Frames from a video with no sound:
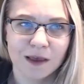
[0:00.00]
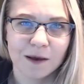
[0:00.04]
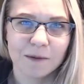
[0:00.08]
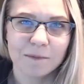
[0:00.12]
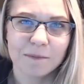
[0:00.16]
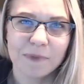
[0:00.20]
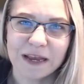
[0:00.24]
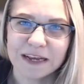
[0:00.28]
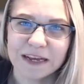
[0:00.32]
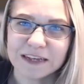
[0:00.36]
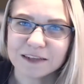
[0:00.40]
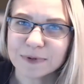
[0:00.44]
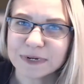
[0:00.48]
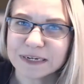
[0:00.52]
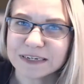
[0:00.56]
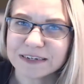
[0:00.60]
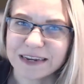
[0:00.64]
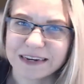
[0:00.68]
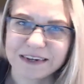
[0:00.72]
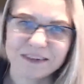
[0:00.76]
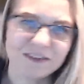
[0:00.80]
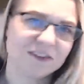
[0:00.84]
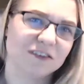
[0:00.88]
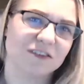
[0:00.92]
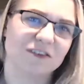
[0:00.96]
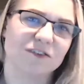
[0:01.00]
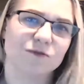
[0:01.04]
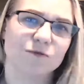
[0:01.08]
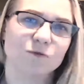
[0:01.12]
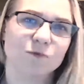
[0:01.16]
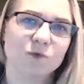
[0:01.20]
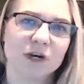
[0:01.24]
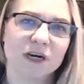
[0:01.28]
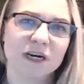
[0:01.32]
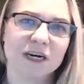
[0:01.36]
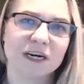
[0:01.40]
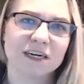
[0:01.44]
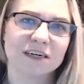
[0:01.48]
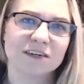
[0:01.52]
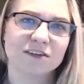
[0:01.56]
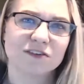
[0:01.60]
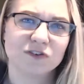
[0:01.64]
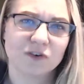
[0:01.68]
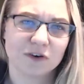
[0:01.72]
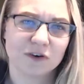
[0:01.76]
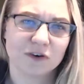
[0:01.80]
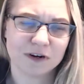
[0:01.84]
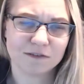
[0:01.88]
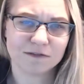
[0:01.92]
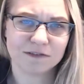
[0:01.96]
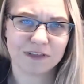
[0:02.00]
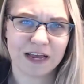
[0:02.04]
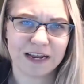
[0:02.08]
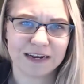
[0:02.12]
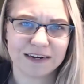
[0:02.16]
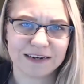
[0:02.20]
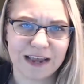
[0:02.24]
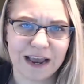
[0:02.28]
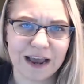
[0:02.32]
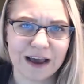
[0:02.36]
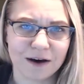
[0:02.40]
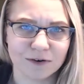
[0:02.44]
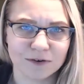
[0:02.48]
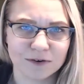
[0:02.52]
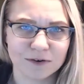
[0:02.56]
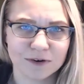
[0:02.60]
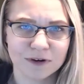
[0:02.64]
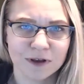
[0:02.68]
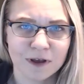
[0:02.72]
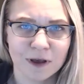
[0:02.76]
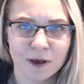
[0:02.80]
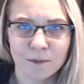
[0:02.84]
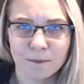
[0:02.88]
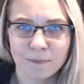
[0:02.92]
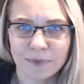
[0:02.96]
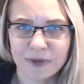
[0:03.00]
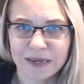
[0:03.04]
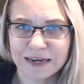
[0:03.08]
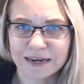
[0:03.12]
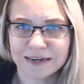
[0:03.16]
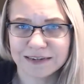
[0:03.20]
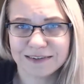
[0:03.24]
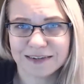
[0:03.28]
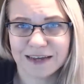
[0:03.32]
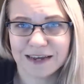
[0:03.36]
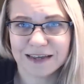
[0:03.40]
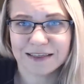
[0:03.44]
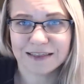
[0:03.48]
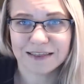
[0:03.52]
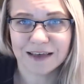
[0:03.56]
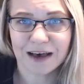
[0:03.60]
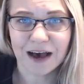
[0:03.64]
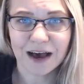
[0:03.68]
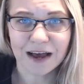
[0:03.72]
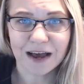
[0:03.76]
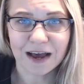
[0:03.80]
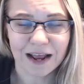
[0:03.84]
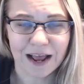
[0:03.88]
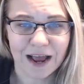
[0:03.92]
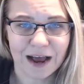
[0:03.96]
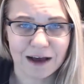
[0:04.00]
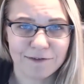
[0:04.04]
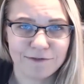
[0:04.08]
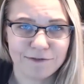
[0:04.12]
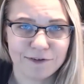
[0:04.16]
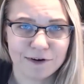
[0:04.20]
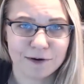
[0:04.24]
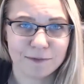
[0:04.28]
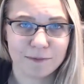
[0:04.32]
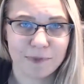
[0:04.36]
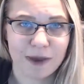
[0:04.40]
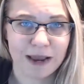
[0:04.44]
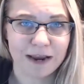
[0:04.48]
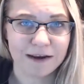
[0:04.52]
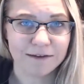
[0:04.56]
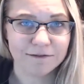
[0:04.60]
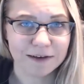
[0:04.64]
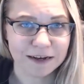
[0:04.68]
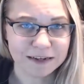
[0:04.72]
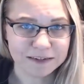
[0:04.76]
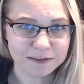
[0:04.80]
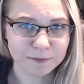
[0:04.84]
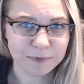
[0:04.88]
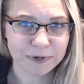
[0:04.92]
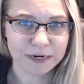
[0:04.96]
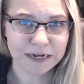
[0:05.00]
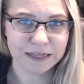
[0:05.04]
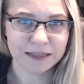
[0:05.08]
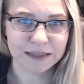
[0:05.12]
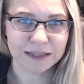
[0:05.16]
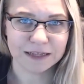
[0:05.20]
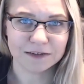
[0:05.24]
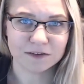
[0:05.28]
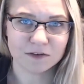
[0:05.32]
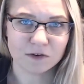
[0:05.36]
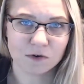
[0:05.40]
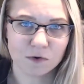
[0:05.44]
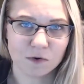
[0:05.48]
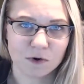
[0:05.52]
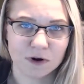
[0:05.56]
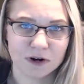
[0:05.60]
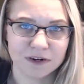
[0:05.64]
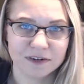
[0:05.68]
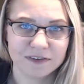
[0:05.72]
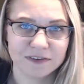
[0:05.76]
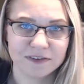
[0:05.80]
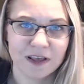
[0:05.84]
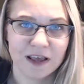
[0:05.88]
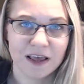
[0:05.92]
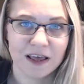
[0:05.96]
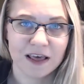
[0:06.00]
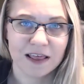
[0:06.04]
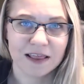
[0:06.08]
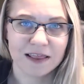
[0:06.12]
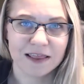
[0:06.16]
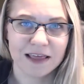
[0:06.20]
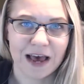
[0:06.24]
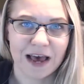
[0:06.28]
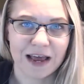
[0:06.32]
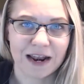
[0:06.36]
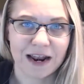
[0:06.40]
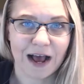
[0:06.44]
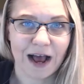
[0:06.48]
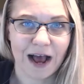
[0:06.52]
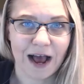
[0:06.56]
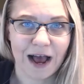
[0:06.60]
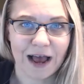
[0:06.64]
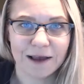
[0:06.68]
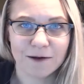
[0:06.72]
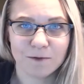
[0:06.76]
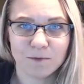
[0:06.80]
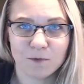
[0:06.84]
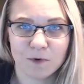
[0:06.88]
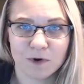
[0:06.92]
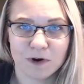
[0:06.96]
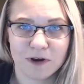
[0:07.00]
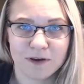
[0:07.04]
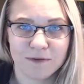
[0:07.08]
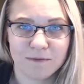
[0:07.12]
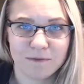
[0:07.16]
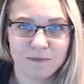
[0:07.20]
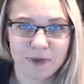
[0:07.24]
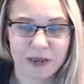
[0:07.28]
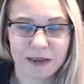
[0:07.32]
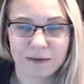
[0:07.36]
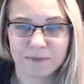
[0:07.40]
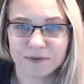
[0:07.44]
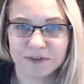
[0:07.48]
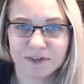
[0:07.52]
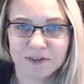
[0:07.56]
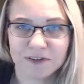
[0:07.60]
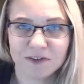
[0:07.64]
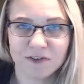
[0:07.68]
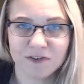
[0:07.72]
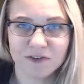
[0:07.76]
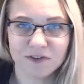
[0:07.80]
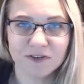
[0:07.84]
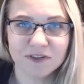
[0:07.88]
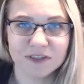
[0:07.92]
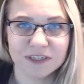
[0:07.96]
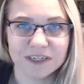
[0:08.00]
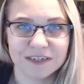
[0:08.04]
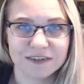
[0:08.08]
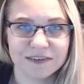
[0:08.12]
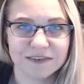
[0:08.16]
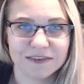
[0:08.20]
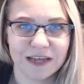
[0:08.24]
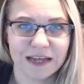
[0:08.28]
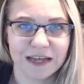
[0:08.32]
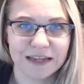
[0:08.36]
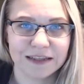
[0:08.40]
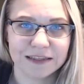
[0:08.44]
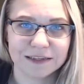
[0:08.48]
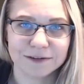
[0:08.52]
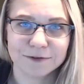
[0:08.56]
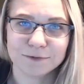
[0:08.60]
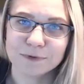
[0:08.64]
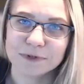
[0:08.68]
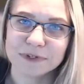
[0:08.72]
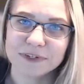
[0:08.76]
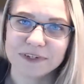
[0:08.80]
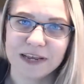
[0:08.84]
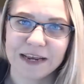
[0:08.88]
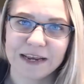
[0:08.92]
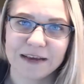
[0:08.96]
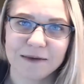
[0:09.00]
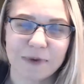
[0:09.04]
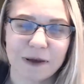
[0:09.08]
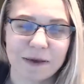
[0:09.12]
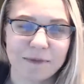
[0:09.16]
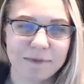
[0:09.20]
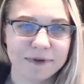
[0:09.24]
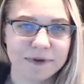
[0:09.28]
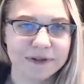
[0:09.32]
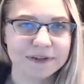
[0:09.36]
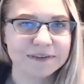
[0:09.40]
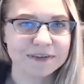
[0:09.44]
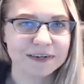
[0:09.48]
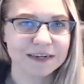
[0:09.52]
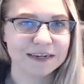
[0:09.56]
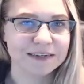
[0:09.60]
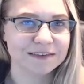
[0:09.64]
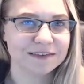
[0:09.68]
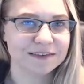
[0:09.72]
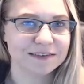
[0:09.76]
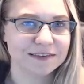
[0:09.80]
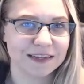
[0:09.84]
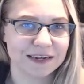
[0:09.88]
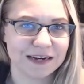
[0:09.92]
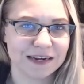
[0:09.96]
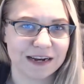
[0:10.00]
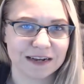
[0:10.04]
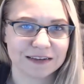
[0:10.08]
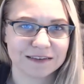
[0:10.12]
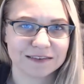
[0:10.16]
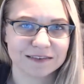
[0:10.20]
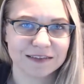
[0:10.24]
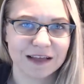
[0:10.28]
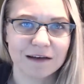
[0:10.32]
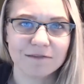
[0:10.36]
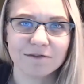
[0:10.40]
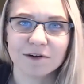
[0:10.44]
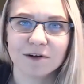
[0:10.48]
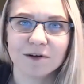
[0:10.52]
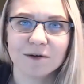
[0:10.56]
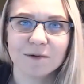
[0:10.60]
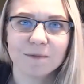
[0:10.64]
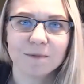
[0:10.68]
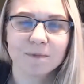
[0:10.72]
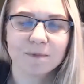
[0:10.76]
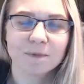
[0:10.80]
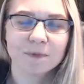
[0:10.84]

My expectations were sort of let down because I thought after my investment in this course that I would be able to do this, that this would take my business to the next level.